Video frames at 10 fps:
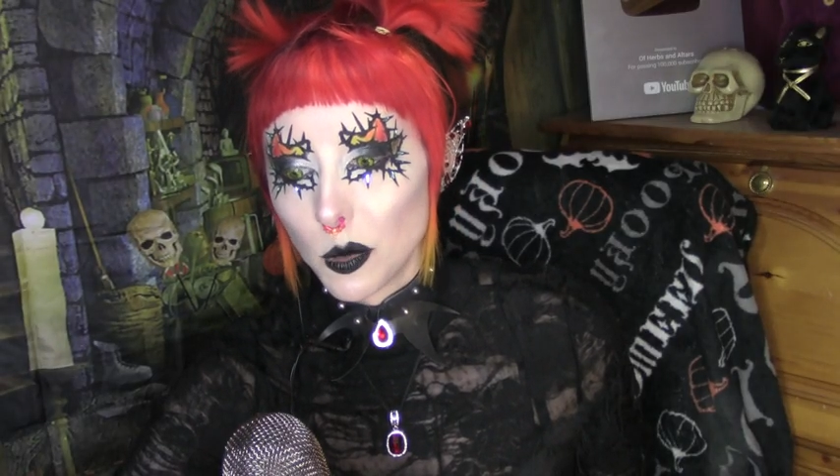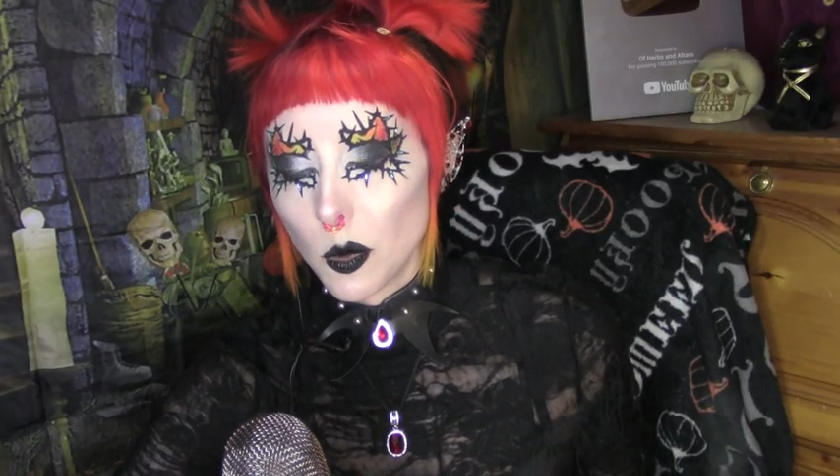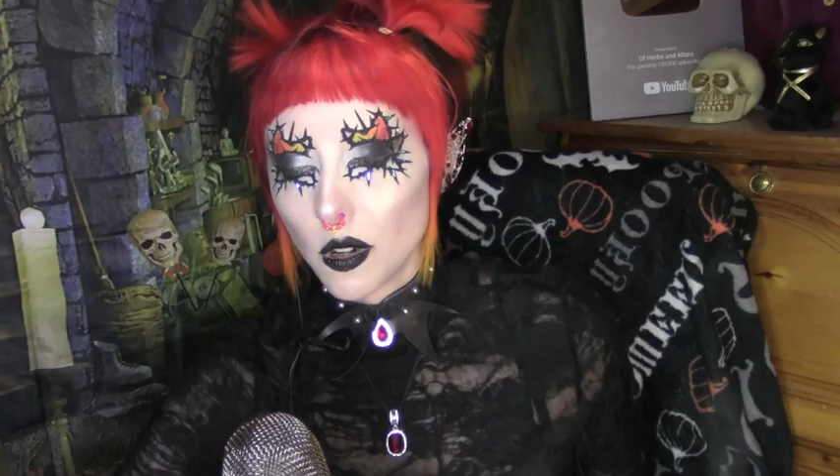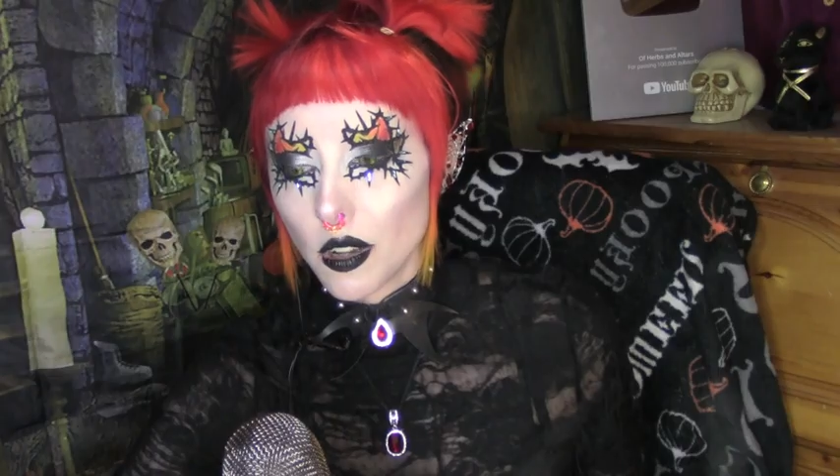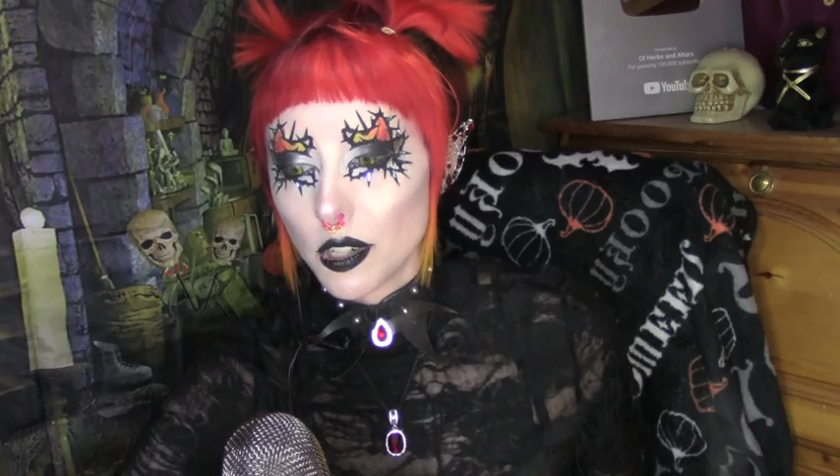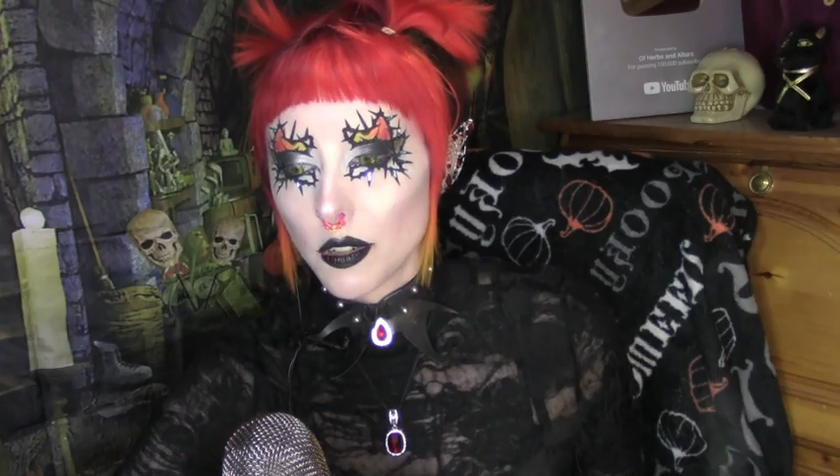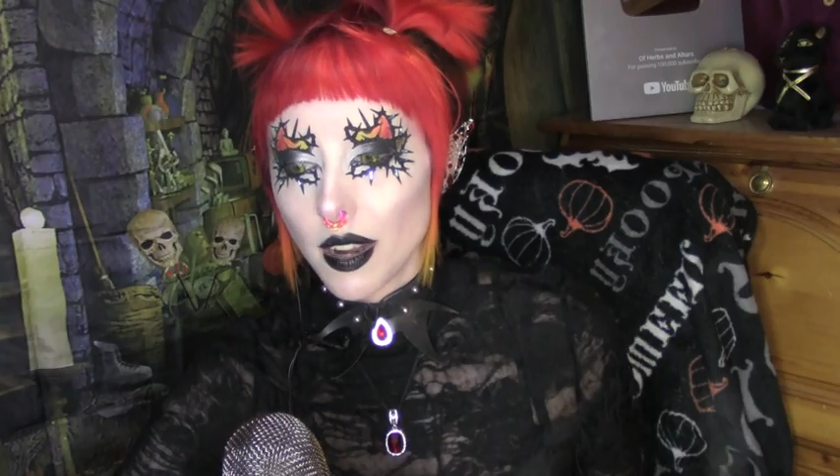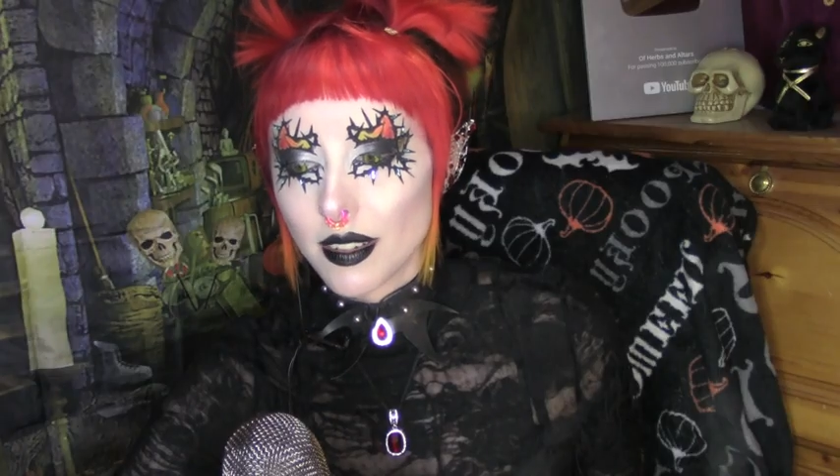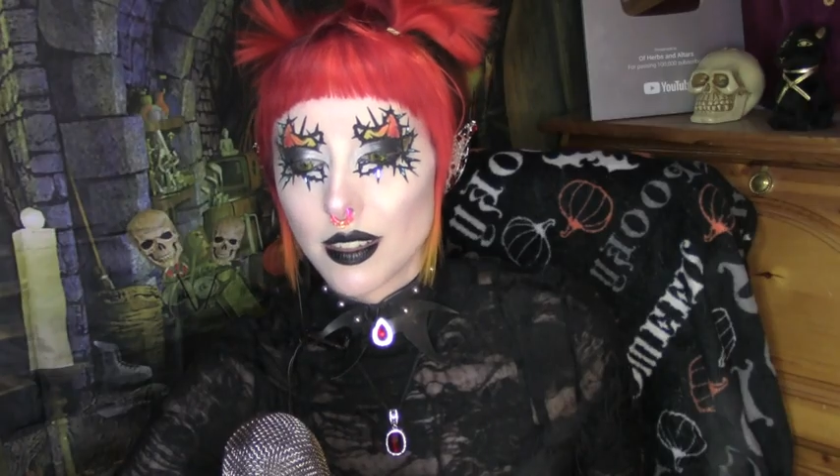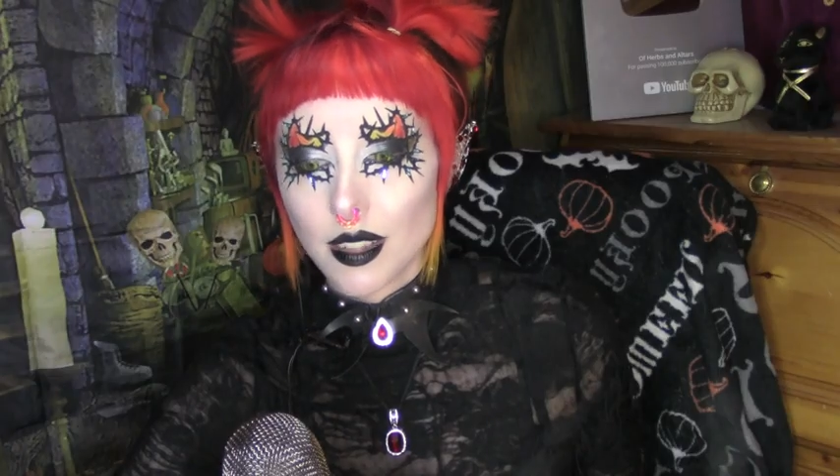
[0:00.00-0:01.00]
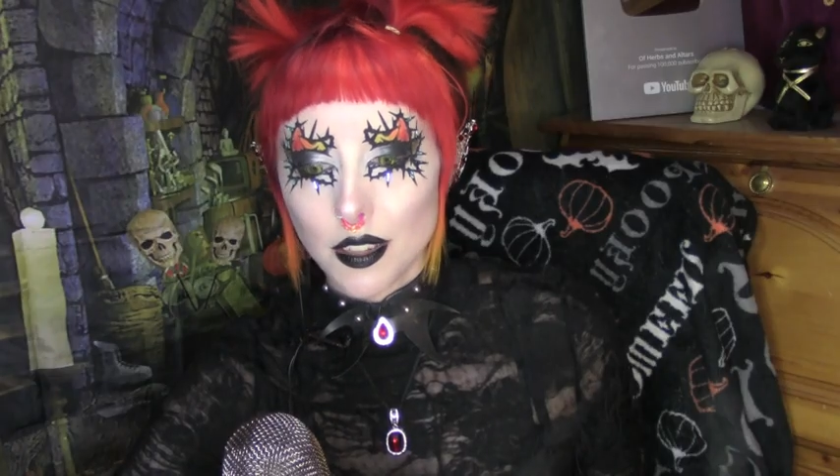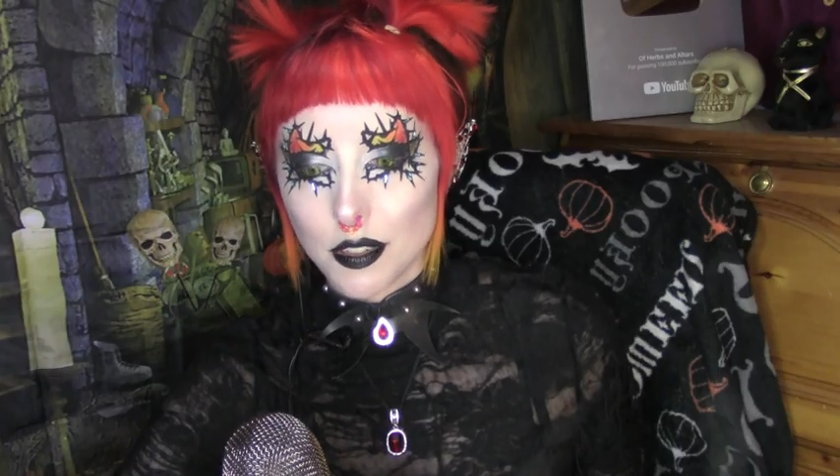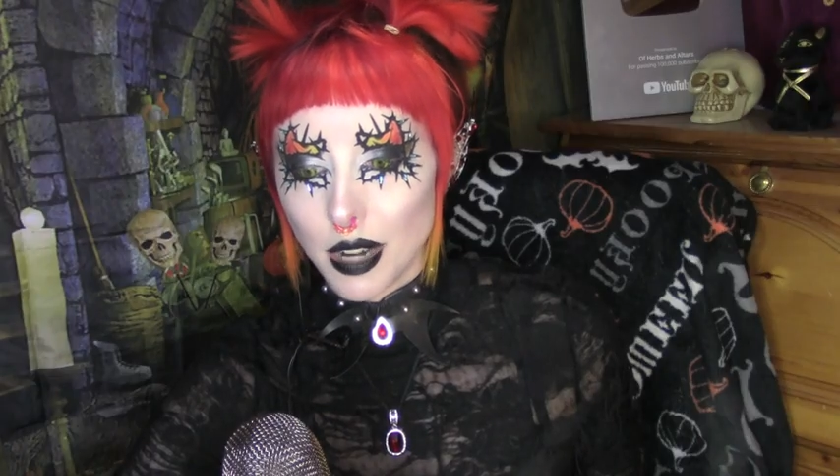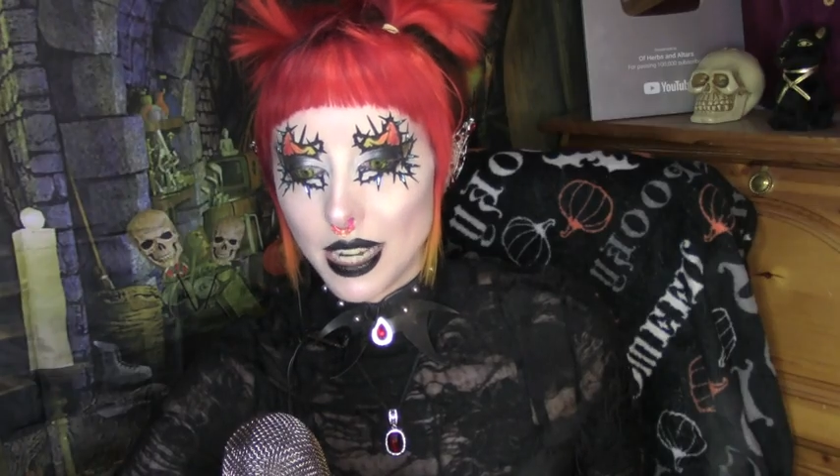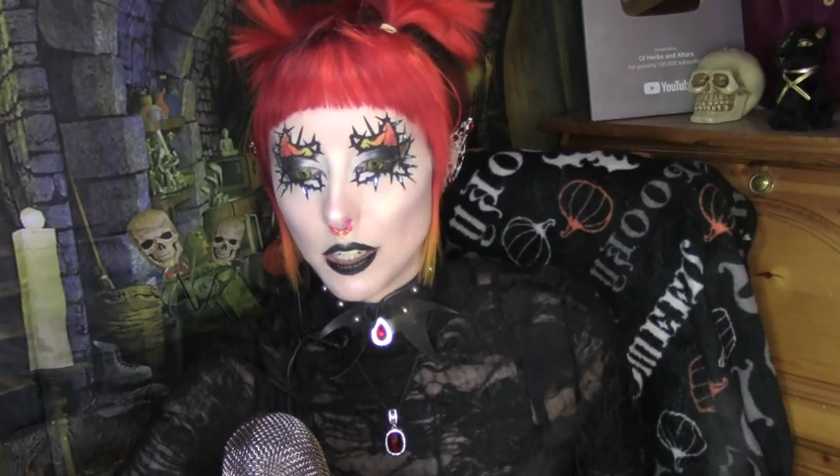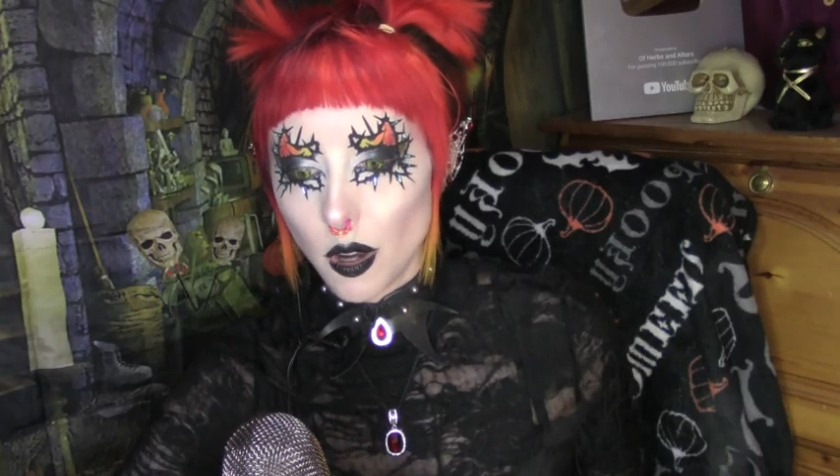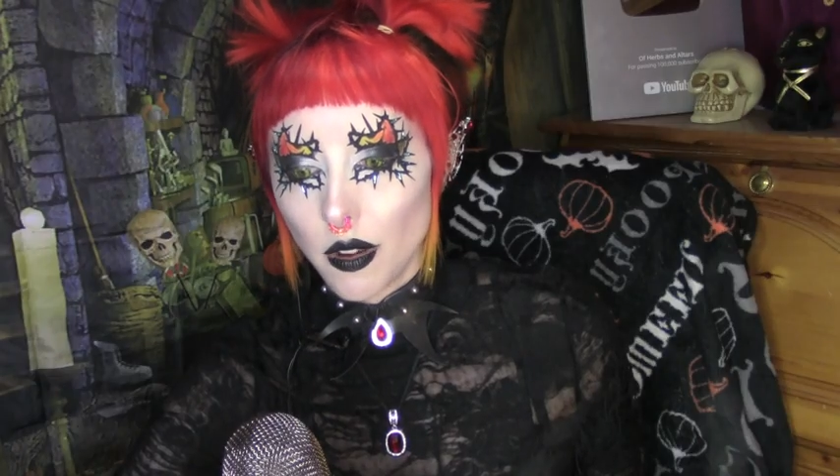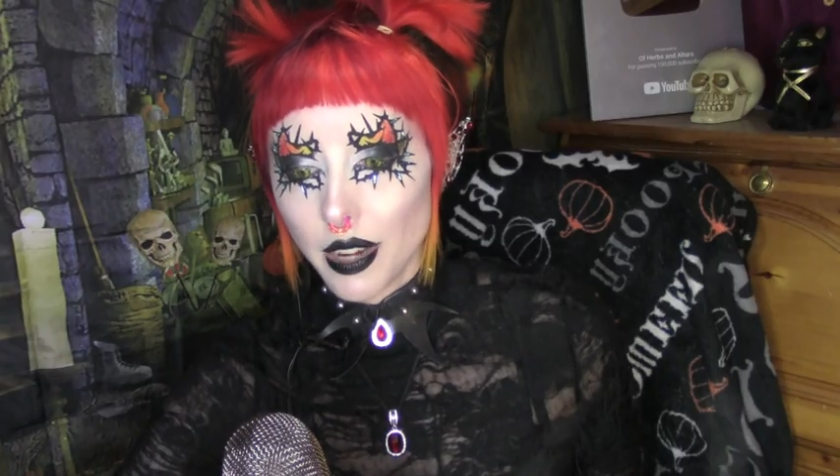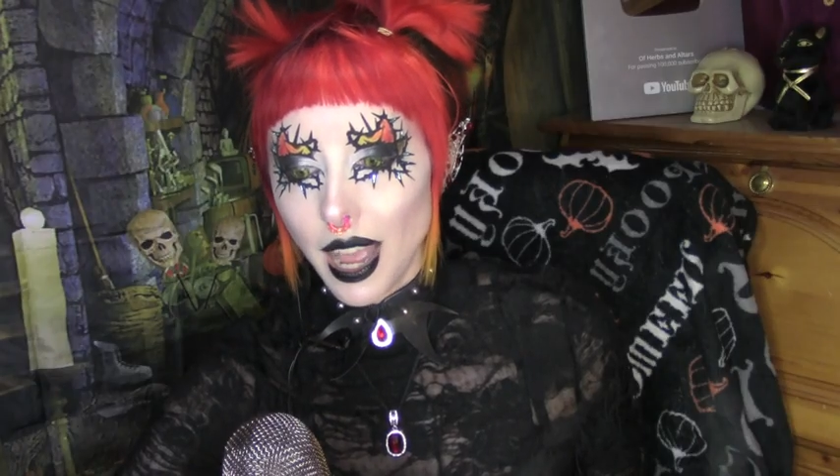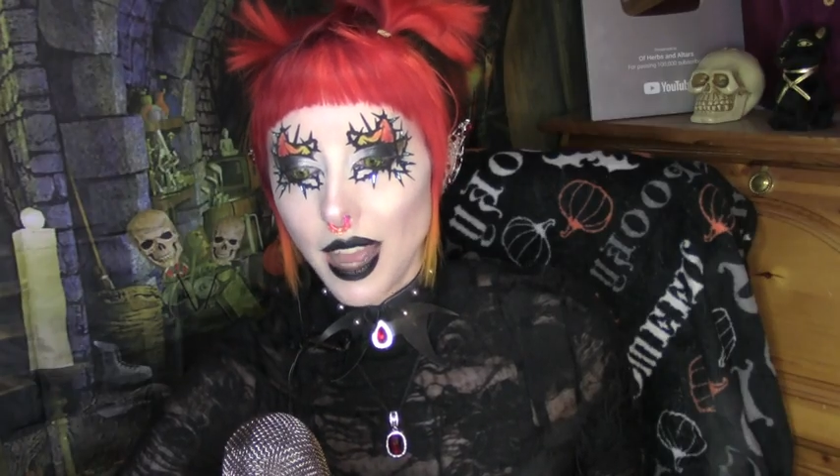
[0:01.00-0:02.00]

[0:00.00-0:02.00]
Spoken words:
The war on drugs does rage on,